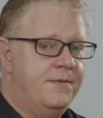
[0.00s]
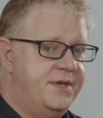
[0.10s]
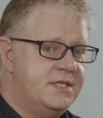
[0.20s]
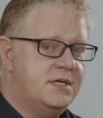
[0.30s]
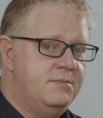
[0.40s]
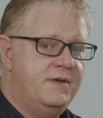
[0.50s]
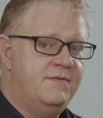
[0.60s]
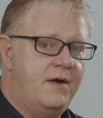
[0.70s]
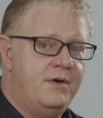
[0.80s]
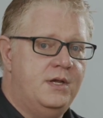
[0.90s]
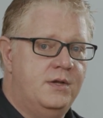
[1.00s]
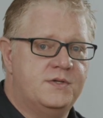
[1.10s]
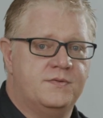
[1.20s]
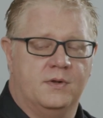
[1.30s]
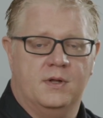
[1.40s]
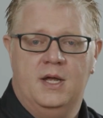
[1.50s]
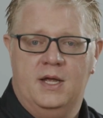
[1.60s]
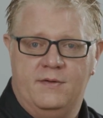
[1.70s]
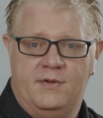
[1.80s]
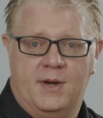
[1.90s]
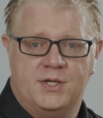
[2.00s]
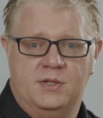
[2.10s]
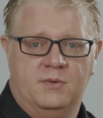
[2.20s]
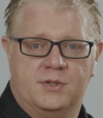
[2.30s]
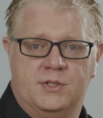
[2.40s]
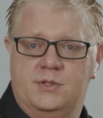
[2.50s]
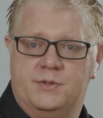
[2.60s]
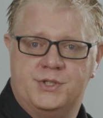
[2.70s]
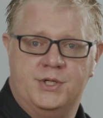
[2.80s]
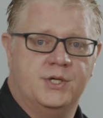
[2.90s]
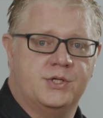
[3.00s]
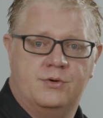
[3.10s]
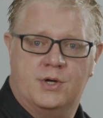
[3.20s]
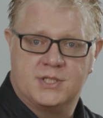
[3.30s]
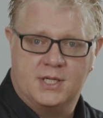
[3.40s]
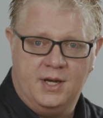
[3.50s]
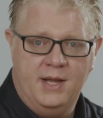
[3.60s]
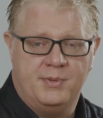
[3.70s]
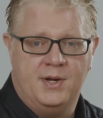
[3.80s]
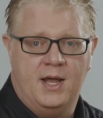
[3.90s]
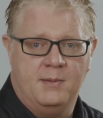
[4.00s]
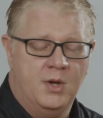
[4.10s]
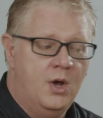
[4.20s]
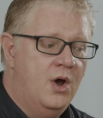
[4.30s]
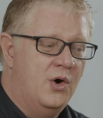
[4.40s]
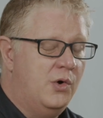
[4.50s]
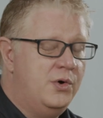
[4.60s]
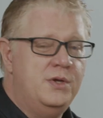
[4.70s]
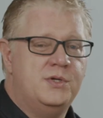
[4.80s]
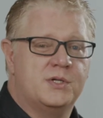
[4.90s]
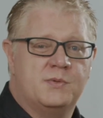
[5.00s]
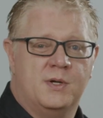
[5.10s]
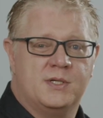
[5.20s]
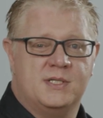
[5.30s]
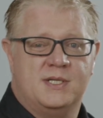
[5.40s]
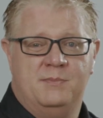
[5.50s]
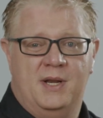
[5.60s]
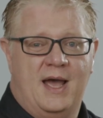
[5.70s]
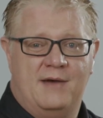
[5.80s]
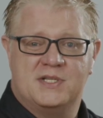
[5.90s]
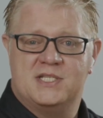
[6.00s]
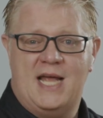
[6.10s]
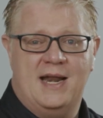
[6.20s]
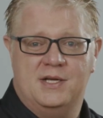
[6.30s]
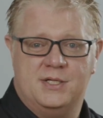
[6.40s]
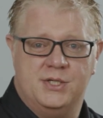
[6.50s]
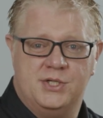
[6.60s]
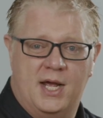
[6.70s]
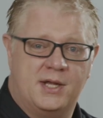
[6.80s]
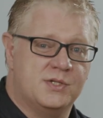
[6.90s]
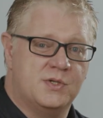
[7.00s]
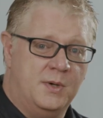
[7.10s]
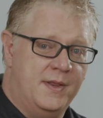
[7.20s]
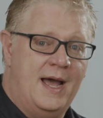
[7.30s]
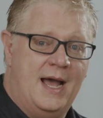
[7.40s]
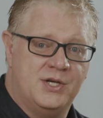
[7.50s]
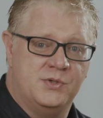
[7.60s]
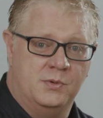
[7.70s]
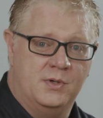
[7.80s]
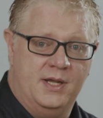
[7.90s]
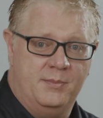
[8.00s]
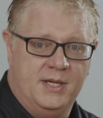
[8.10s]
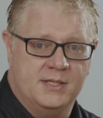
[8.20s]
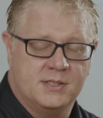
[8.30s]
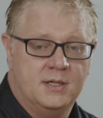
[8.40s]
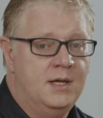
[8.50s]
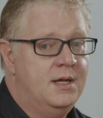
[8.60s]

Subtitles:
This can be very useful if you actually want to do a search across a clip name, or you just want to simply have a sanity check as to what that actual clip is.